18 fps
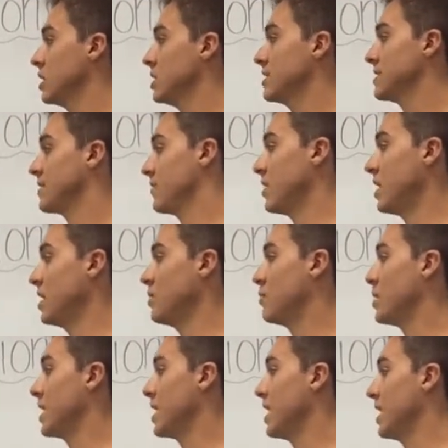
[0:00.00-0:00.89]
divided
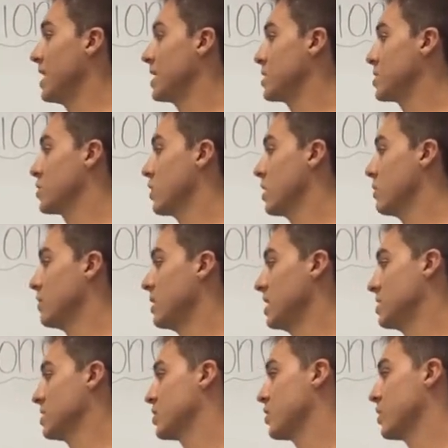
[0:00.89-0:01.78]
by x squared
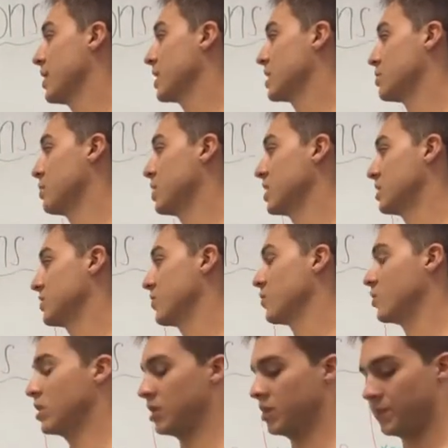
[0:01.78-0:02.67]
minus 3x minus
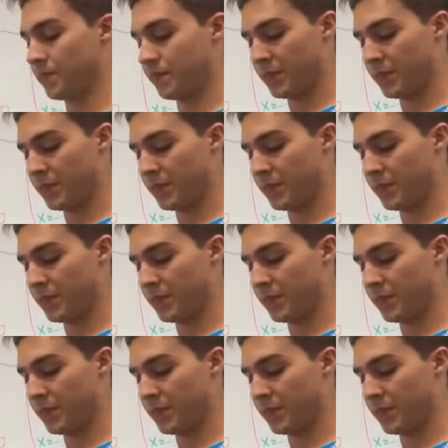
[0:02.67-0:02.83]
40.